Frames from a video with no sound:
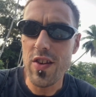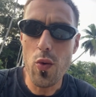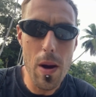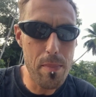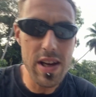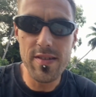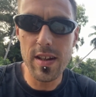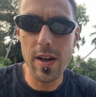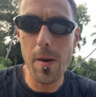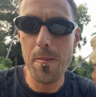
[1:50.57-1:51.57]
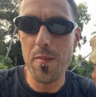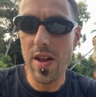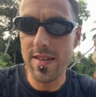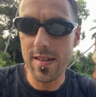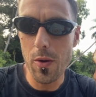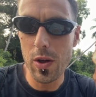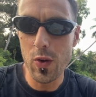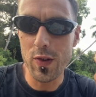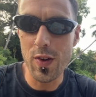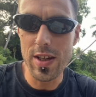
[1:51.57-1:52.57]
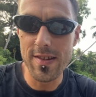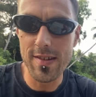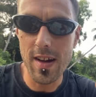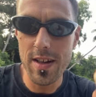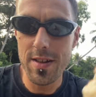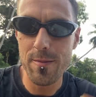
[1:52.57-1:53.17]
it's quite basic. That's how it looks on the inside.